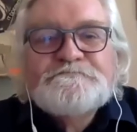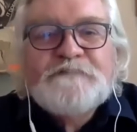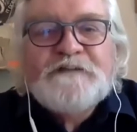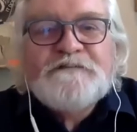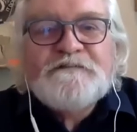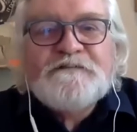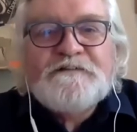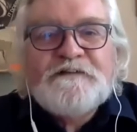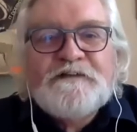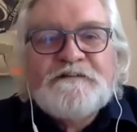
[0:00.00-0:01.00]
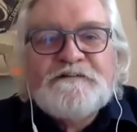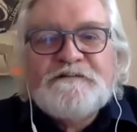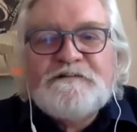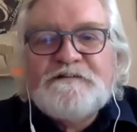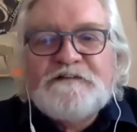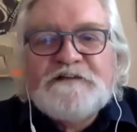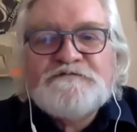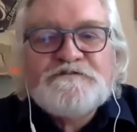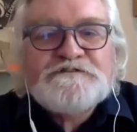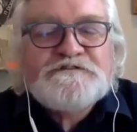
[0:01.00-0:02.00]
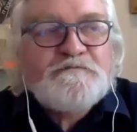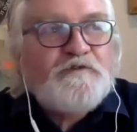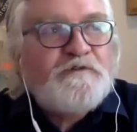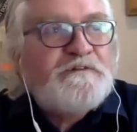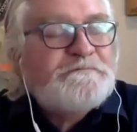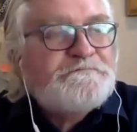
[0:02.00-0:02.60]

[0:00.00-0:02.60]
And, and thanks for the support.